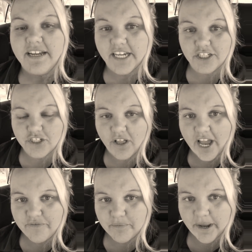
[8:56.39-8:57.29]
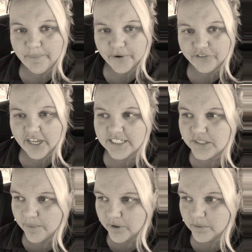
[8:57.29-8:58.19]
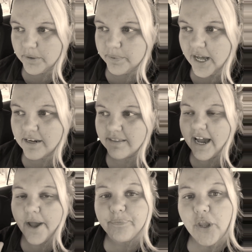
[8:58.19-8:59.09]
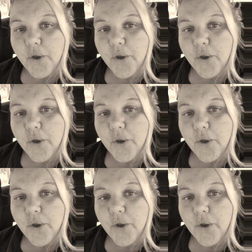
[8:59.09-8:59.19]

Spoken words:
in July for my birthday. So I'm going to be planning that.